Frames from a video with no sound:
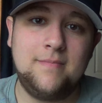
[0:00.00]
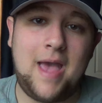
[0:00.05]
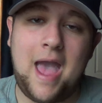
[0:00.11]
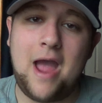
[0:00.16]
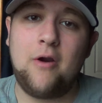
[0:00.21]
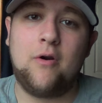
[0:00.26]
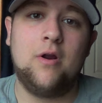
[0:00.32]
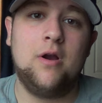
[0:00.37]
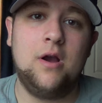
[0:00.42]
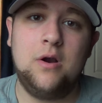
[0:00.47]

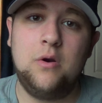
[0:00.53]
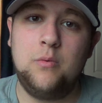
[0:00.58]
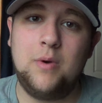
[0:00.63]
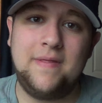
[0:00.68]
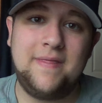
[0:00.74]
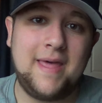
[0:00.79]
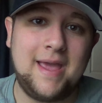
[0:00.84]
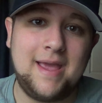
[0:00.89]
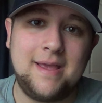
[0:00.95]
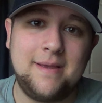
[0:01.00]
era
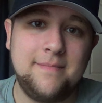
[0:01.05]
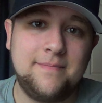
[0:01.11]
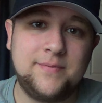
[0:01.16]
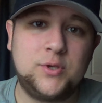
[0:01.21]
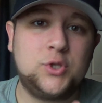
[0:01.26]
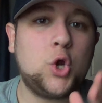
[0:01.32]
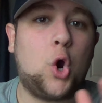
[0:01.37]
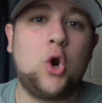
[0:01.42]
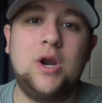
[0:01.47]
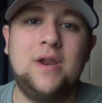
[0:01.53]
when they
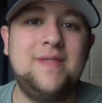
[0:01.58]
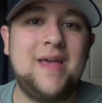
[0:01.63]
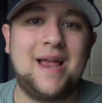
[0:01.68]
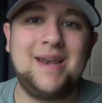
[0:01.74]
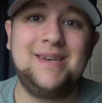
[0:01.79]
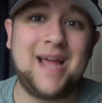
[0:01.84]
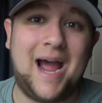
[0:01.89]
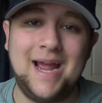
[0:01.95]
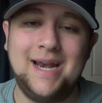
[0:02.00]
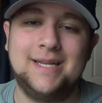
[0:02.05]
started
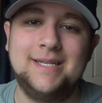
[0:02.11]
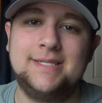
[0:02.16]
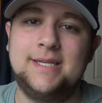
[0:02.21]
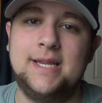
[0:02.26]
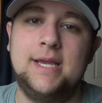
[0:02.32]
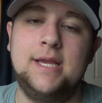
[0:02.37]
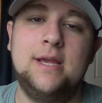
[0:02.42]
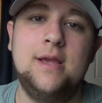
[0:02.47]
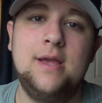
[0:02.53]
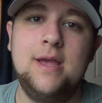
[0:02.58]
that
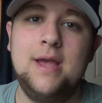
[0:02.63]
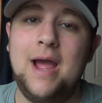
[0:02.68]
dynasty.